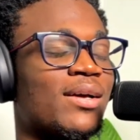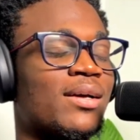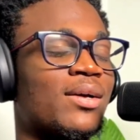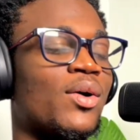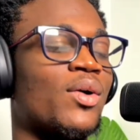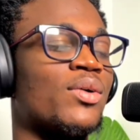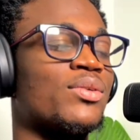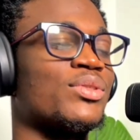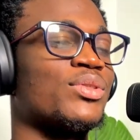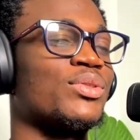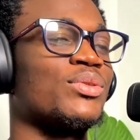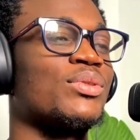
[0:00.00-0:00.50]

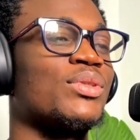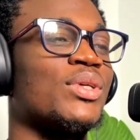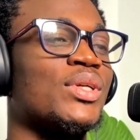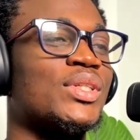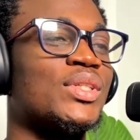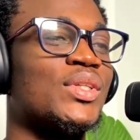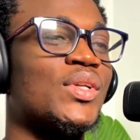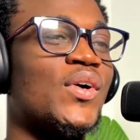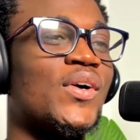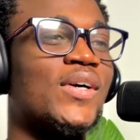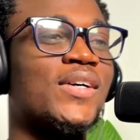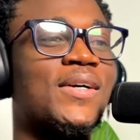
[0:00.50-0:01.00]

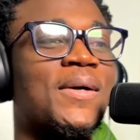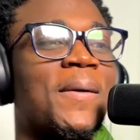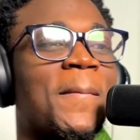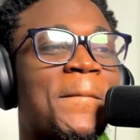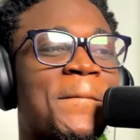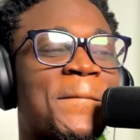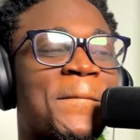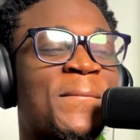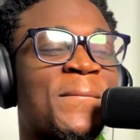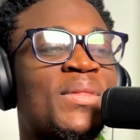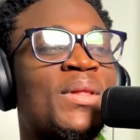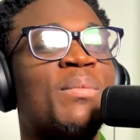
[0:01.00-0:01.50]
console.log,
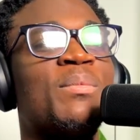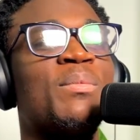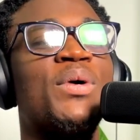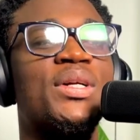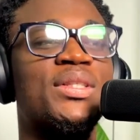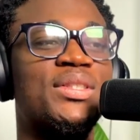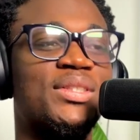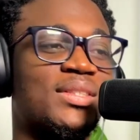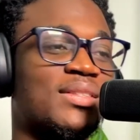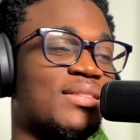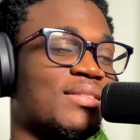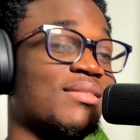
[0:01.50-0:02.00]

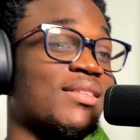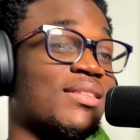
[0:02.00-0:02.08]
but